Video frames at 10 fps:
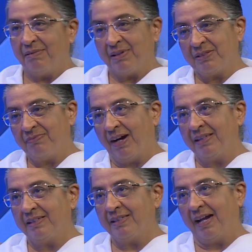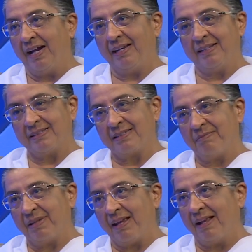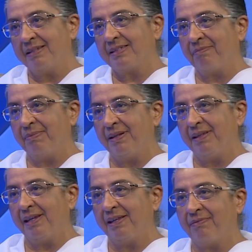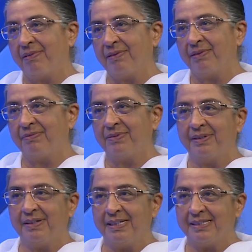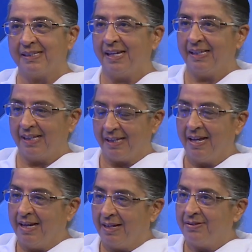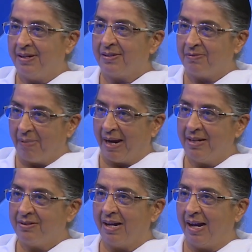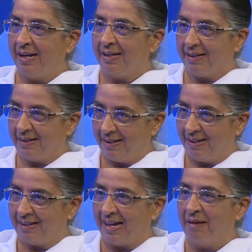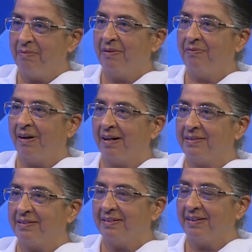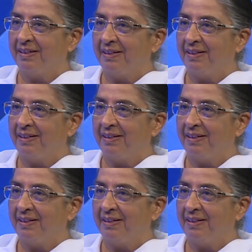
His father died and somebody else appearing in front of her and saying that she is my child and I'm her father.